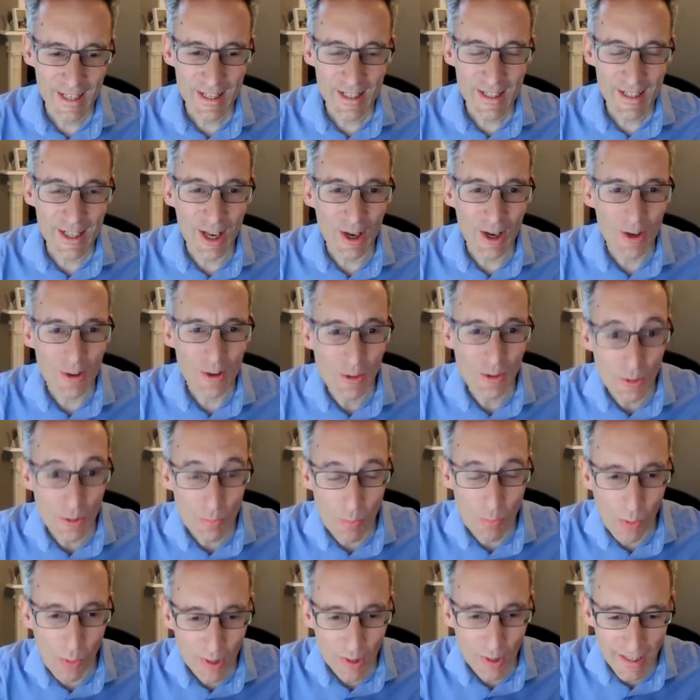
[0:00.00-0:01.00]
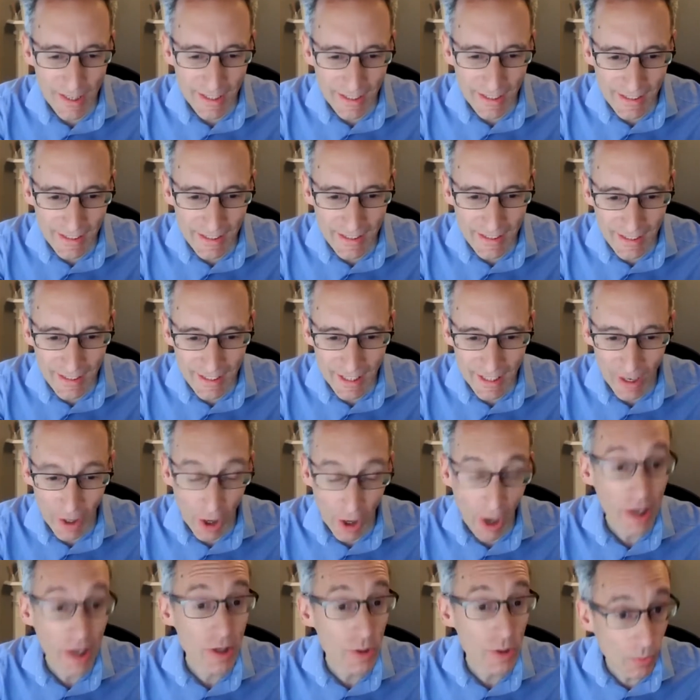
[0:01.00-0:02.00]
So good morning
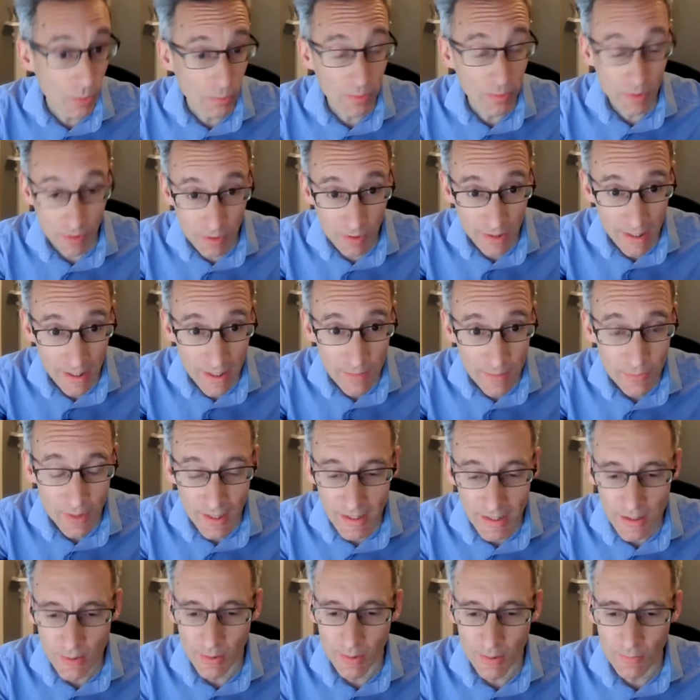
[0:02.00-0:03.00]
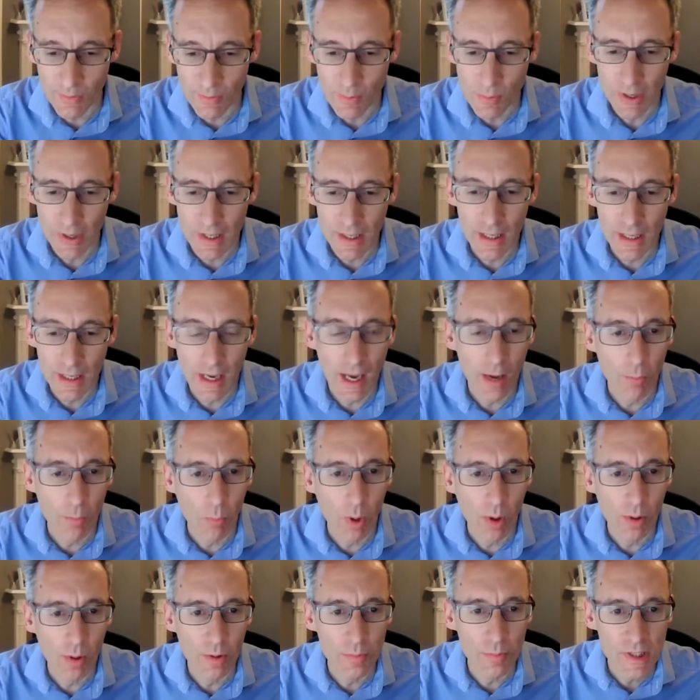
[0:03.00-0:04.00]
and good evening to everybody, and
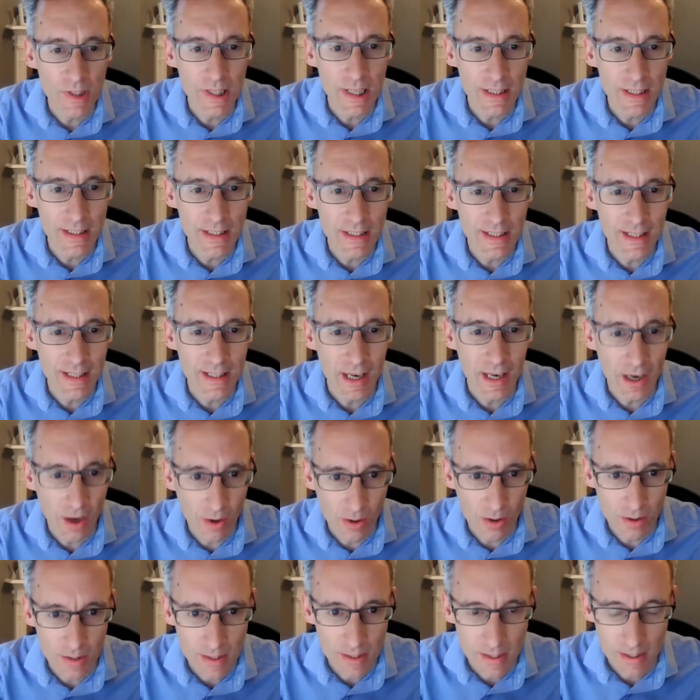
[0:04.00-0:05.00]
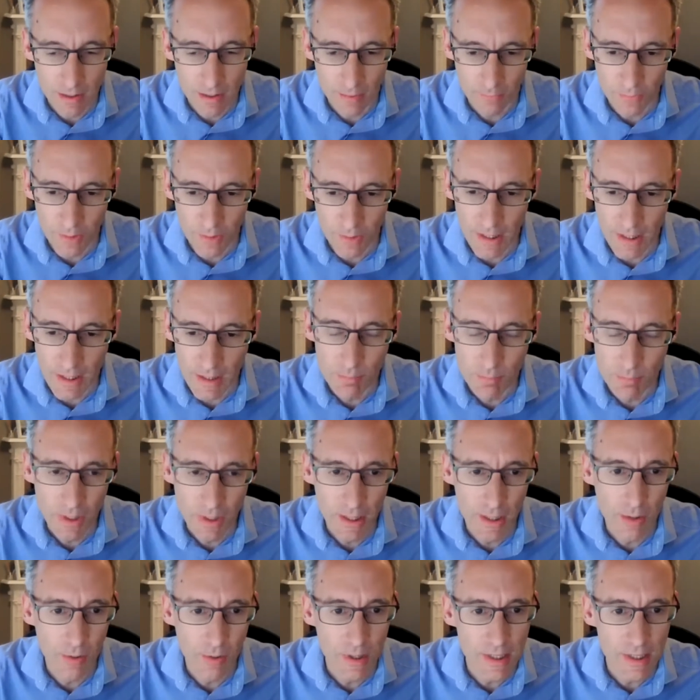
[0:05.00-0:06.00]
welcome to this, the last of the
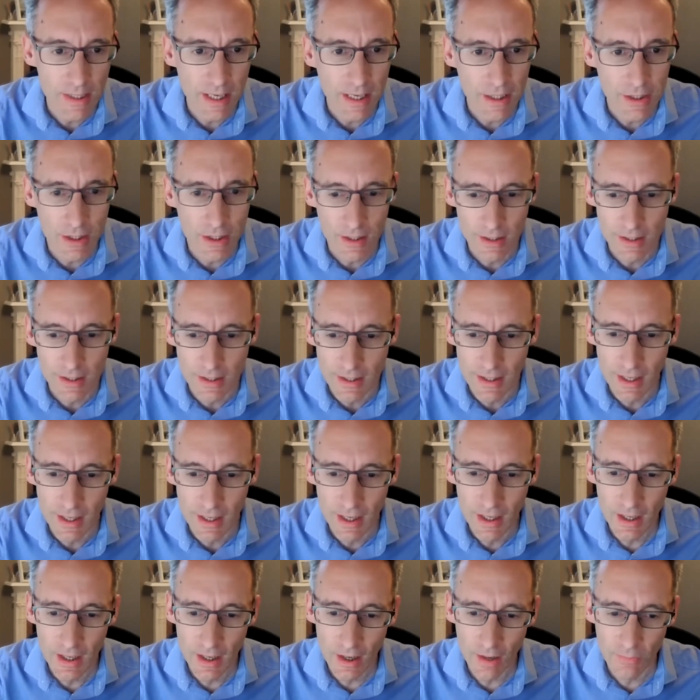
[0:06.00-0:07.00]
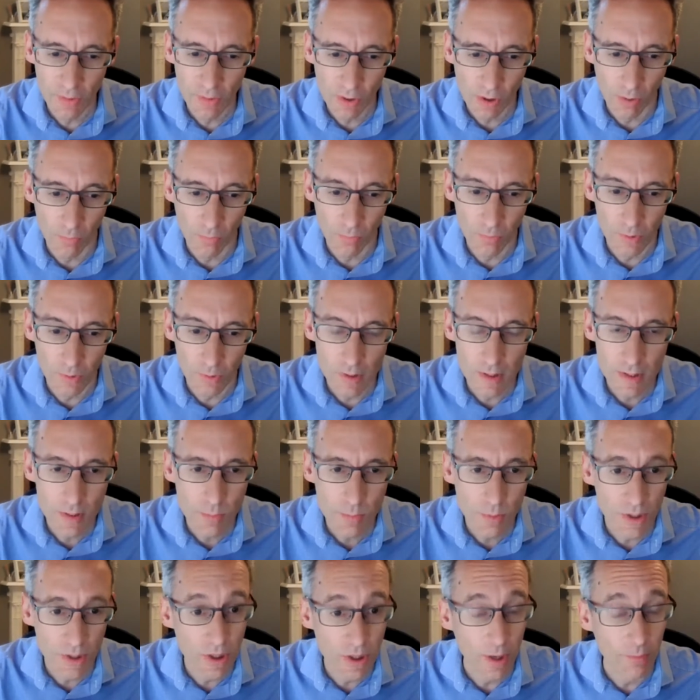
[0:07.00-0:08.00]
plenary sessions of the conference,
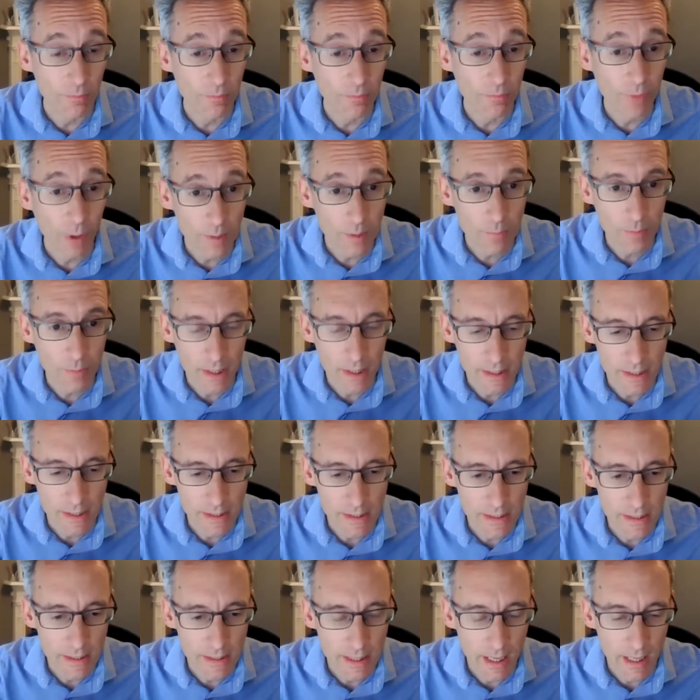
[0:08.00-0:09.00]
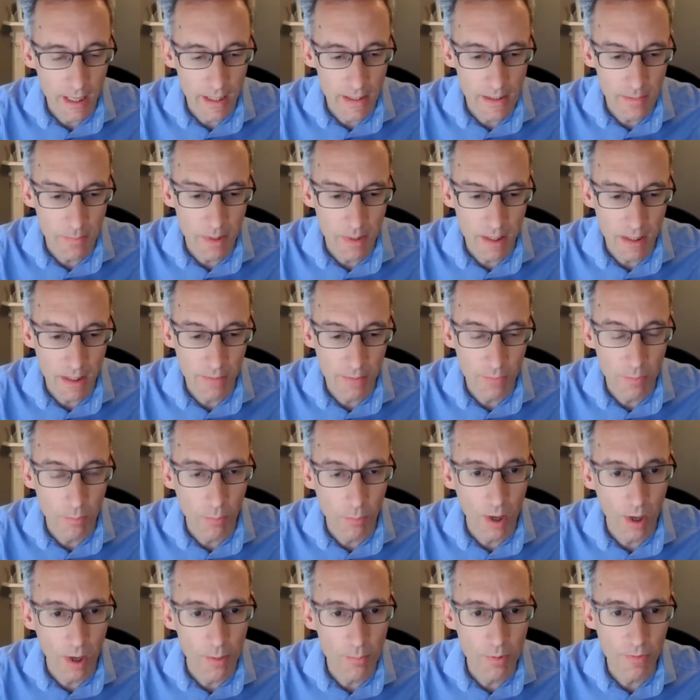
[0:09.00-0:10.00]
which I'm very pleased to say is being given
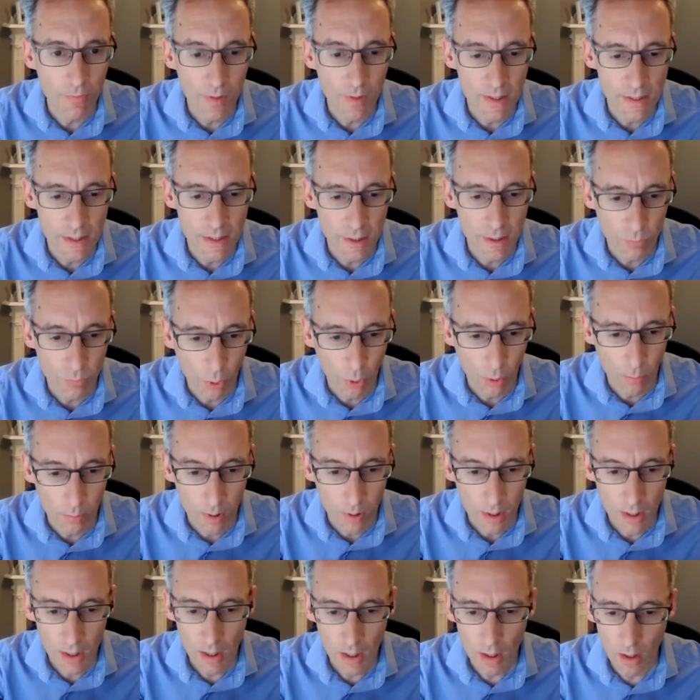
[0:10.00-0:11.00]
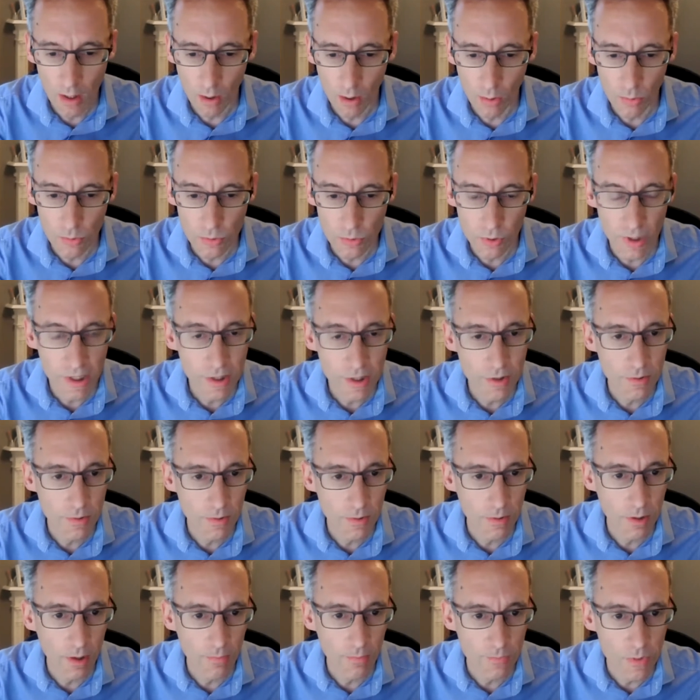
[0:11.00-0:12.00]
by Professor Rob Aldridge
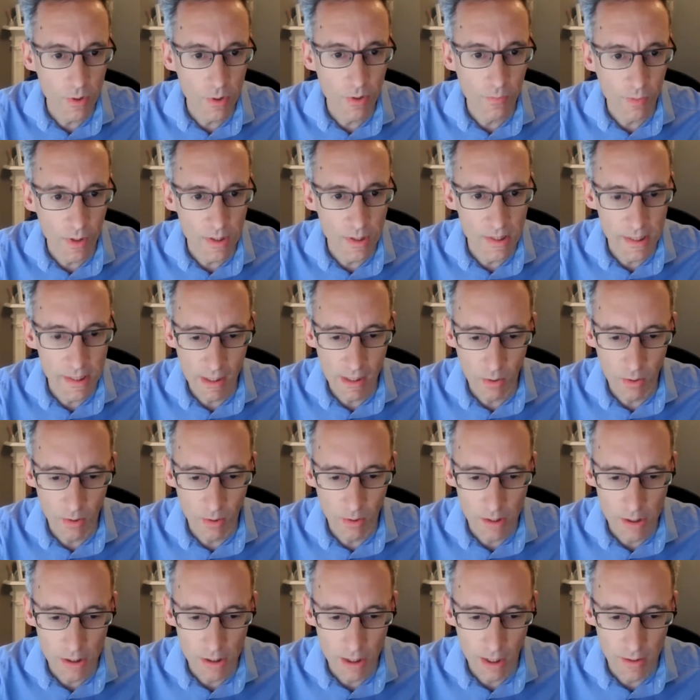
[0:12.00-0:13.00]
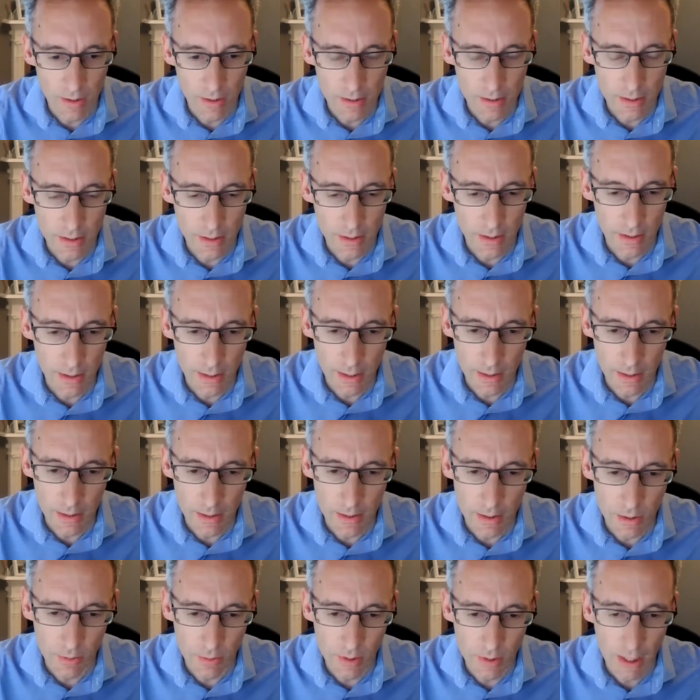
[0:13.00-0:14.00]
of University College London in the
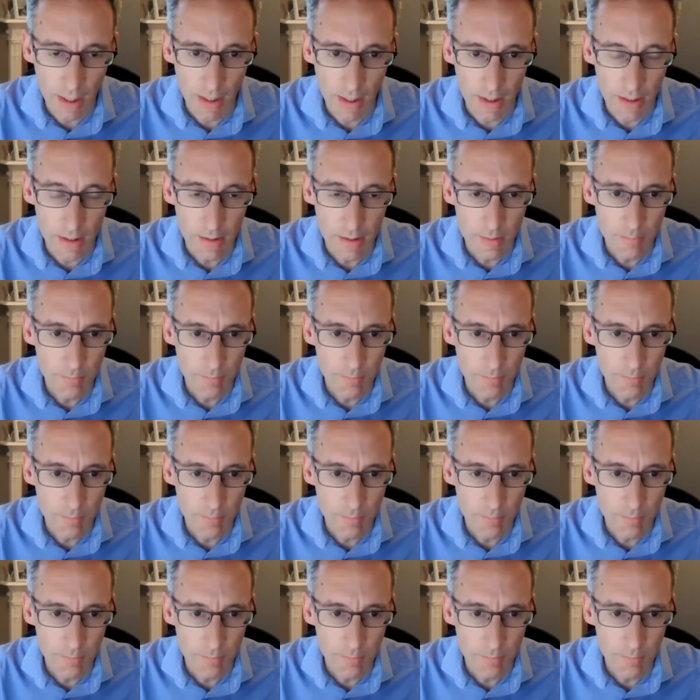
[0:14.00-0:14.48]
U K.